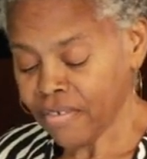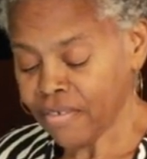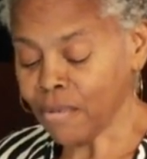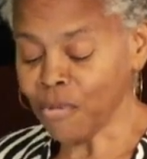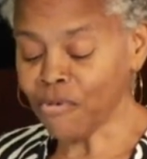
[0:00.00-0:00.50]

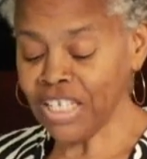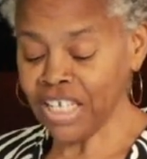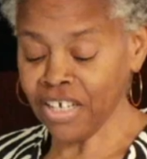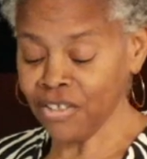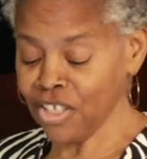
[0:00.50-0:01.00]
The movie
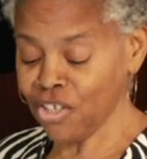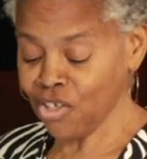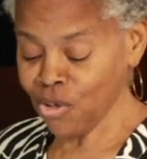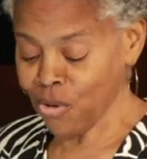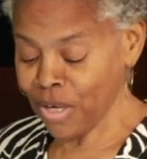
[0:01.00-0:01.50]
tells this
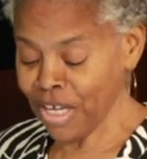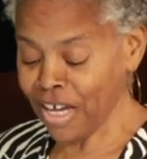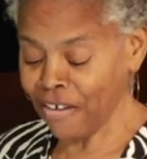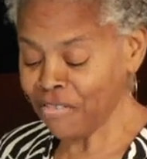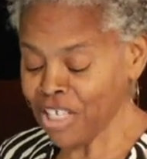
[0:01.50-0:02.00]
story
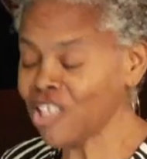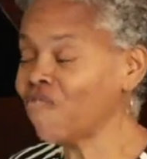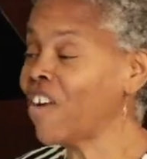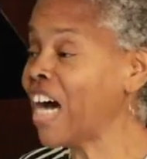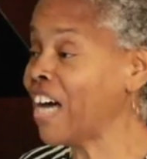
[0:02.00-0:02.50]
of this
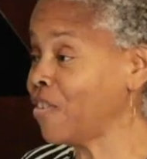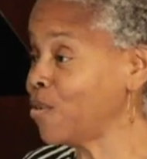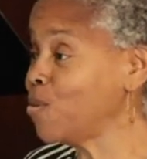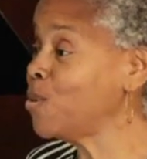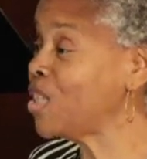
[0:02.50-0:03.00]

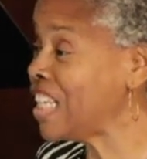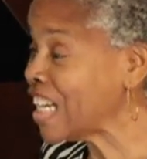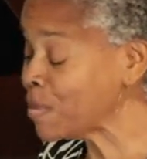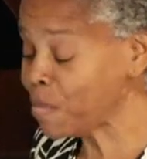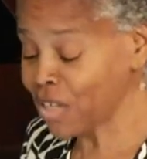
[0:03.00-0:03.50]
father who is
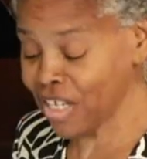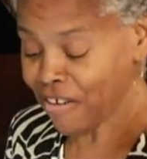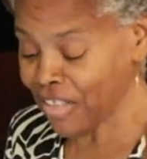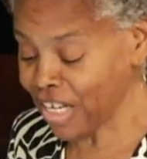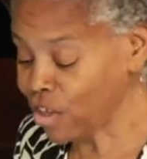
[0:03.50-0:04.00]
desperate
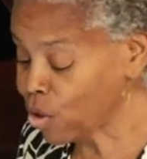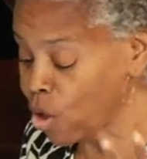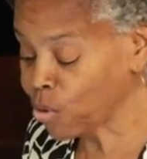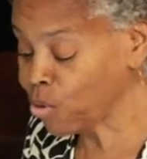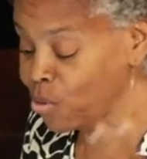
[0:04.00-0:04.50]
enough that he'll
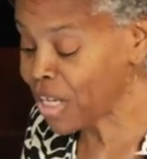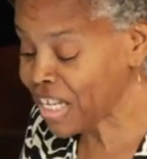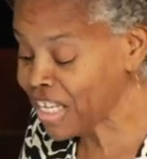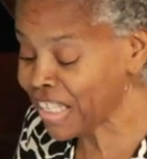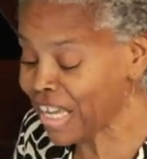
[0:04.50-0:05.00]
go through
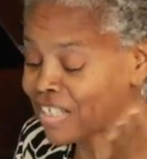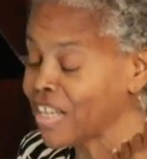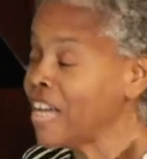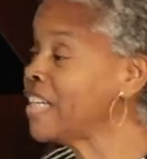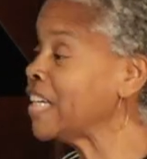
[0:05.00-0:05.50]
any lengths
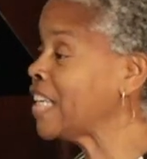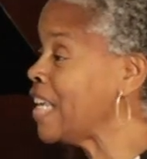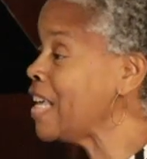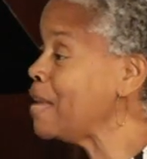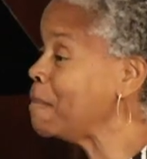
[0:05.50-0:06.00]
to
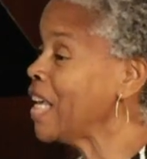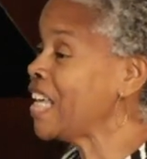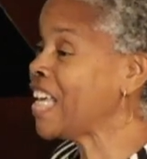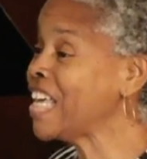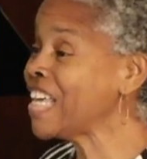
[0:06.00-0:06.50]
keep
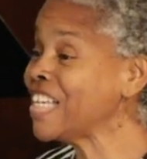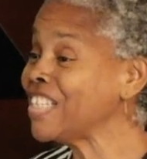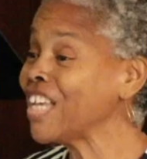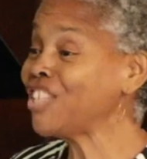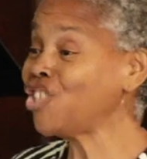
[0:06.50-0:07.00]

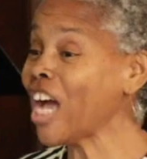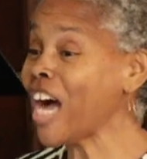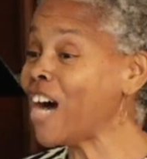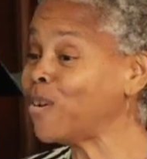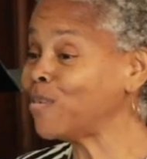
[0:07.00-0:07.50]
his
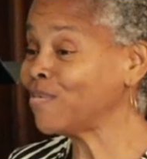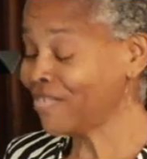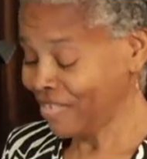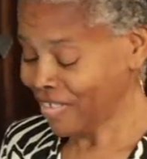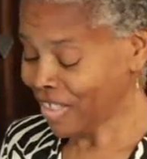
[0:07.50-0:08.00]
child
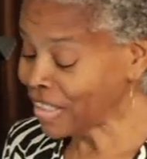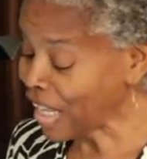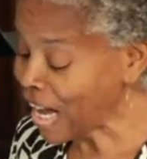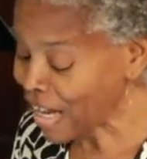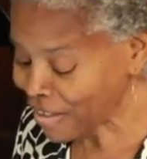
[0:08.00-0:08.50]

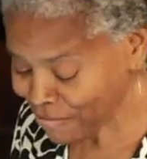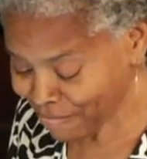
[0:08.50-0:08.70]
alive.